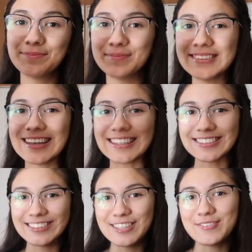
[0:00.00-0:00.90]
But yeah,
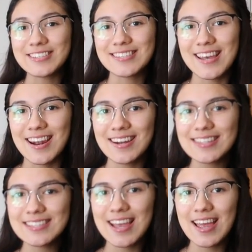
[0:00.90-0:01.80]
so 10
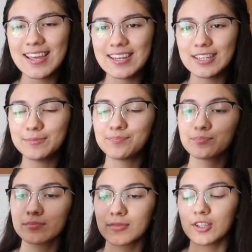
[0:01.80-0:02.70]
out of 10.
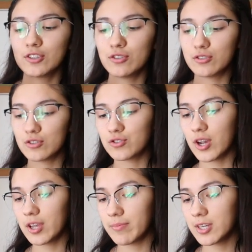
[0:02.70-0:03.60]
You should
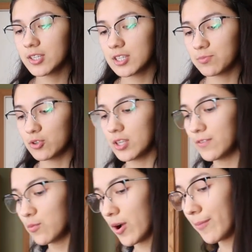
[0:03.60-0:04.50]
try making the smoothie
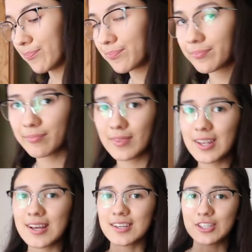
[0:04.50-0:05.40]
if you want.
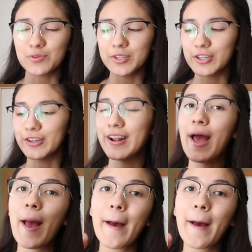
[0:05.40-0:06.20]
That's really good.